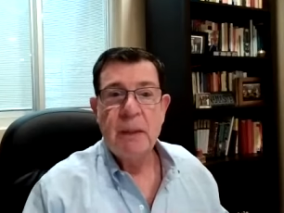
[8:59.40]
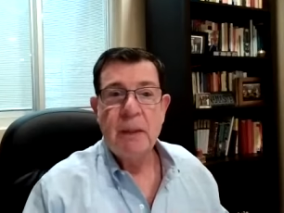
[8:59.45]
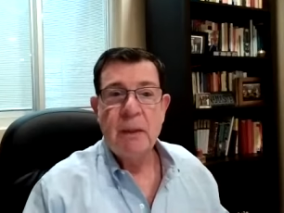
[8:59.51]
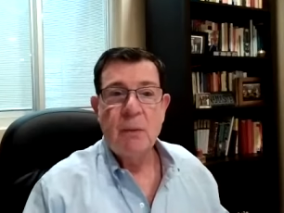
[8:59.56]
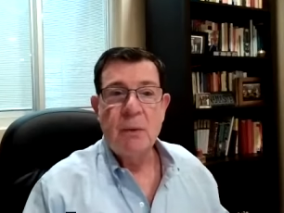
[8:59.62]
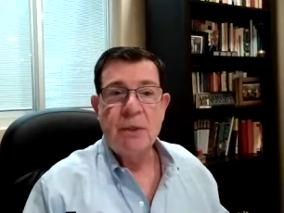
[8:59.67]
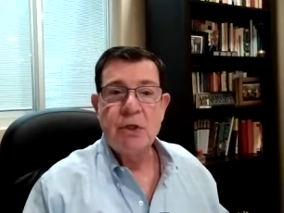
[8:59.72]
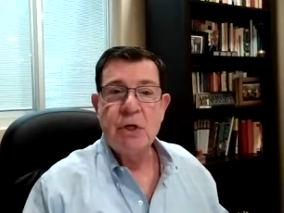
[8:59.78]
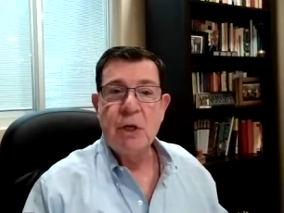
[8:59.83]

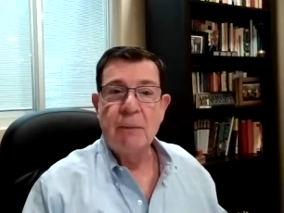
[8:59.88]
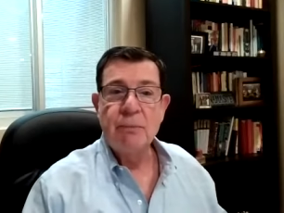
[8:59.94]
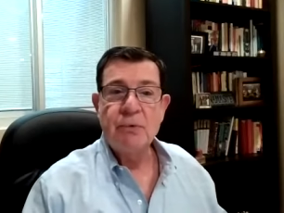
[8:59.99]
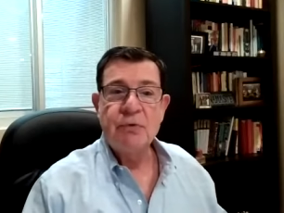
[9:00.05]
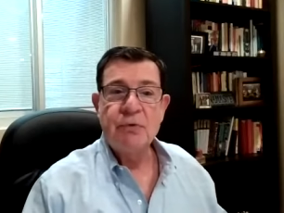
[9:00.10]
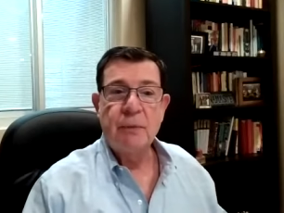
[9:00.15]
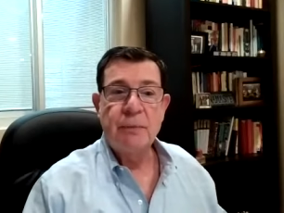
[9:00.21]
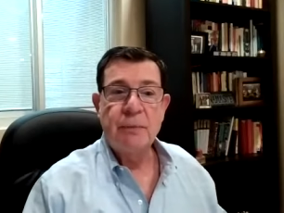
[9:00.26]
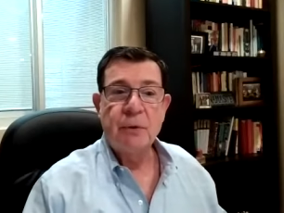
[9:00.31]
which comes
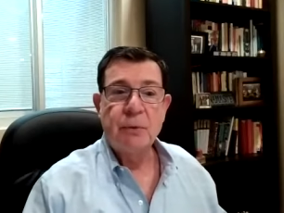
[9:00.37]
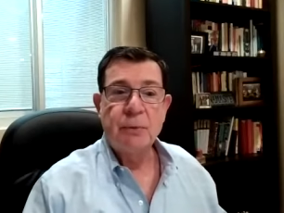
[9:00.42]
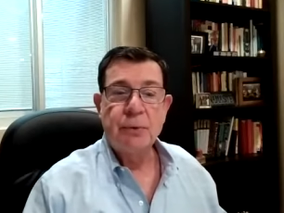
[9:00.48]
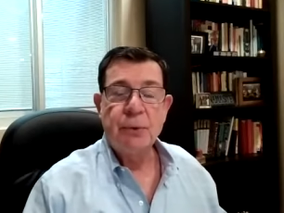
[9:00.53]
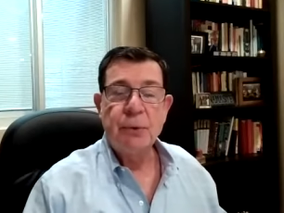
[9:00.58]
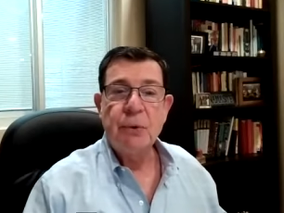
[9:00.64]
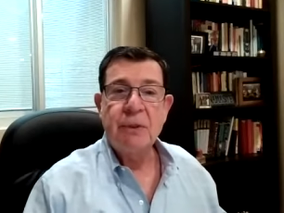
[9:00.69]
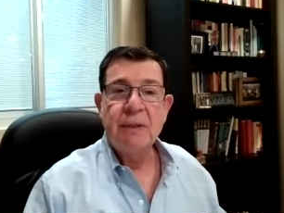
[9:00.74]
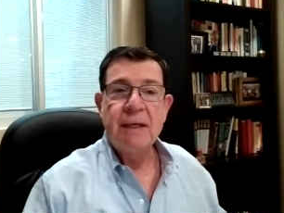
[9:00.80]
from the
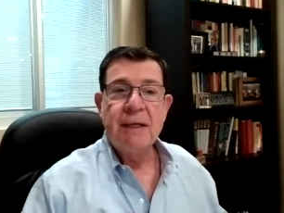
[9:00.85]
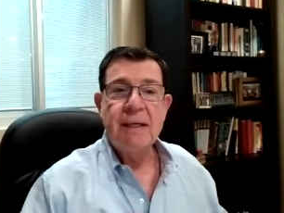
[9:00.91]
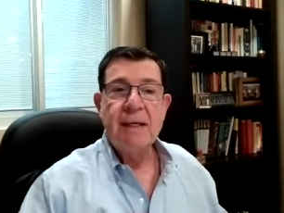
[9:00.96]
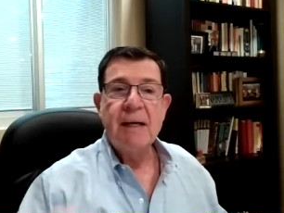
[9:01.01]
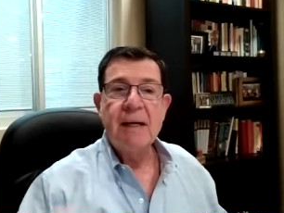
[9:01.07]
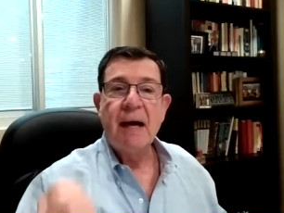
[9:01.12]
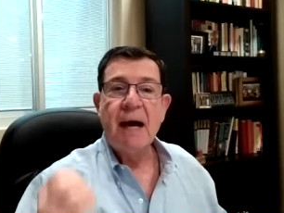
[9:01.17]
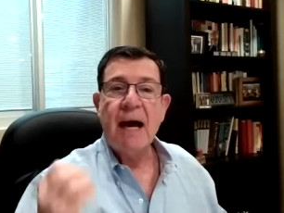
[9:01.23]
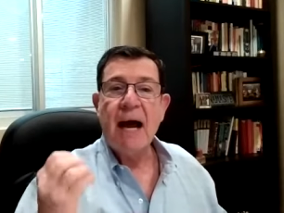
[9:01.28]
root
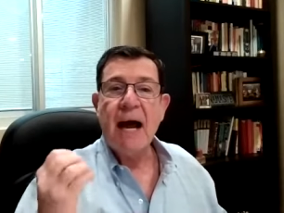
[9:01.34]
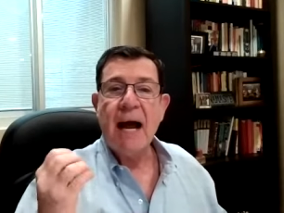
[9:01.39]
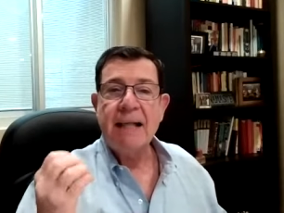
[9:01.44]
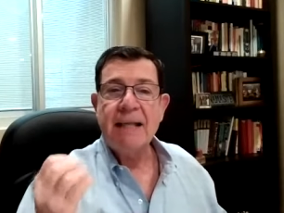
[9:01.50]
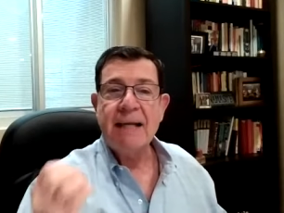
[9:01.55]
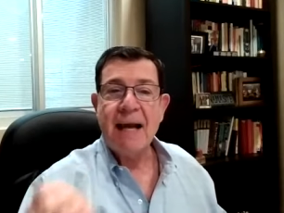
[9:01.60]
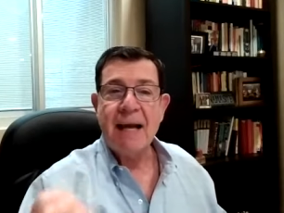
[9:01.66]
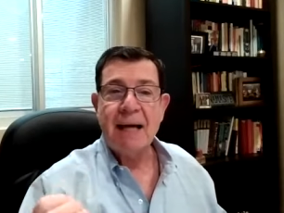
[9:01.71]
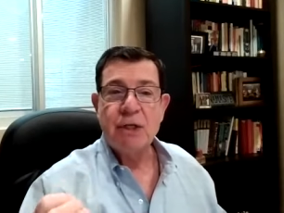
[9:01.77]

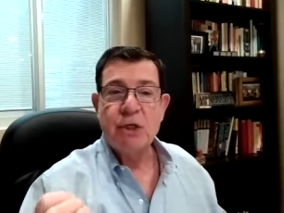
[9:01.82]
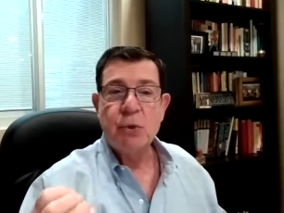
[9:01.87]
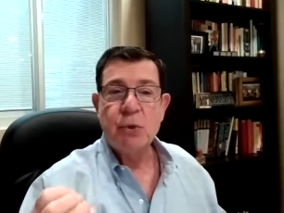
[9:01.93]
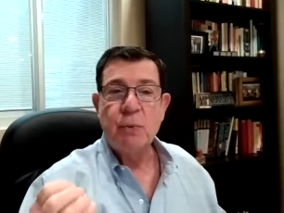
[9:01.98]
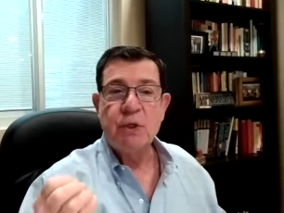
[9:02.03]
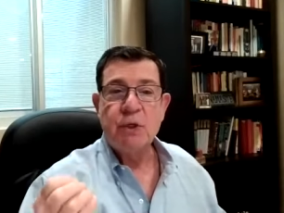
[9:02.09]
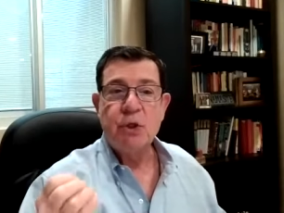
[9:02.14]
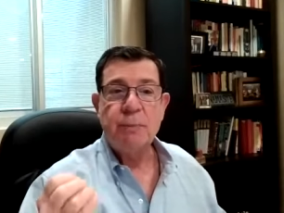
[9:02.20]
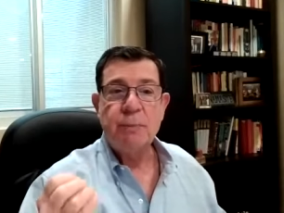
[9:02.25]
chadash, which